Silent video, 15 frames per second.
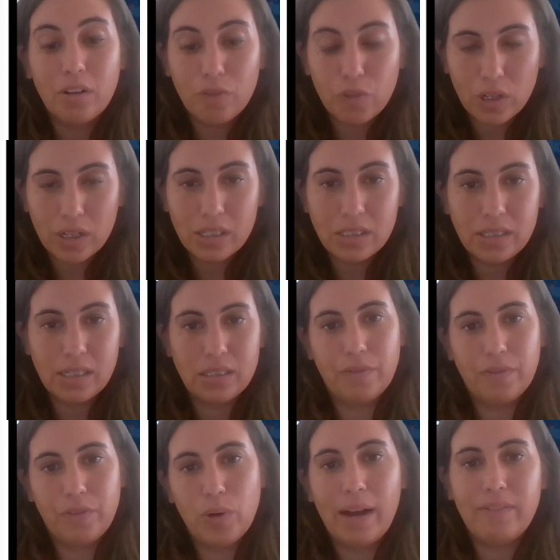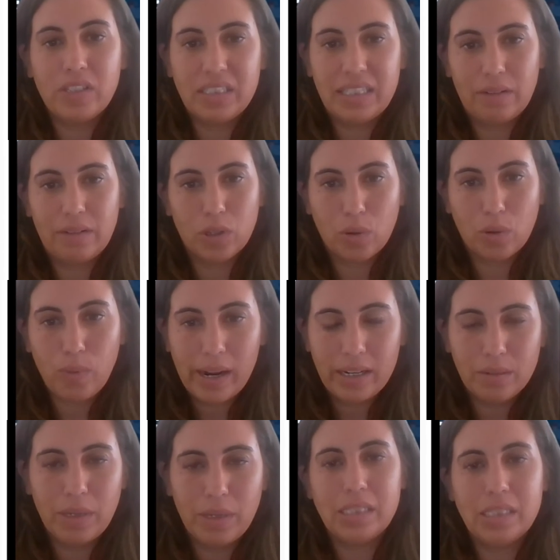for instance, if you have a set of
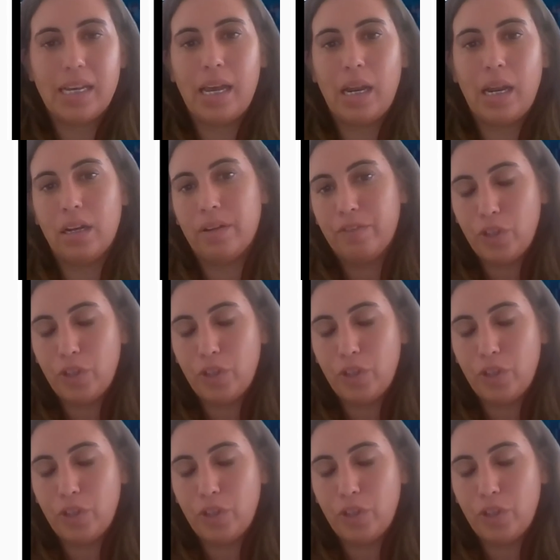requirements and a